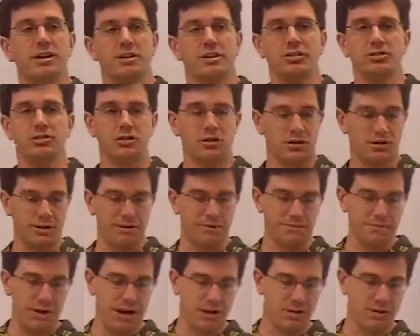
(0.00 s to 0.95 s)

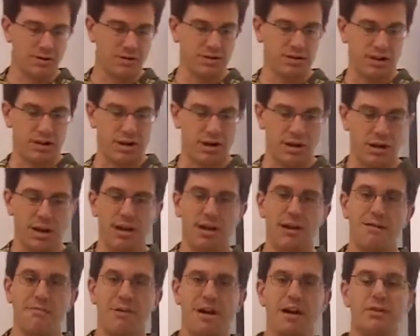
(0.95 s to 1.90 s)
Concurrent powers
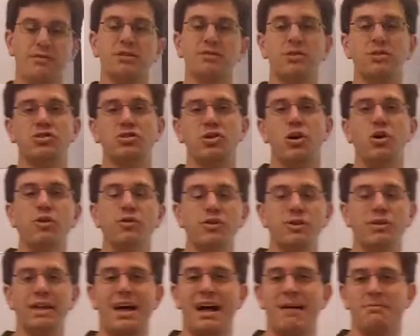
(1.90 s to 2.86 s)
are powers which
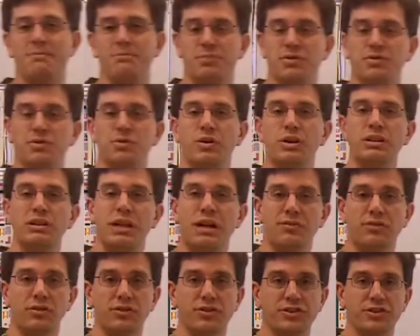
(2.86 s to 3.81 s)
overlap between
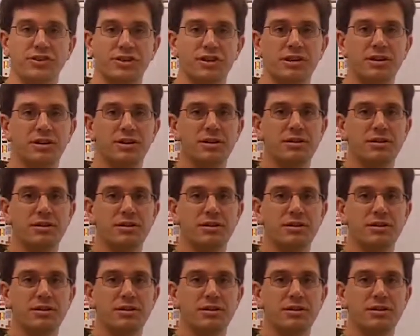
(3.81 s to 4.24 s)
levels.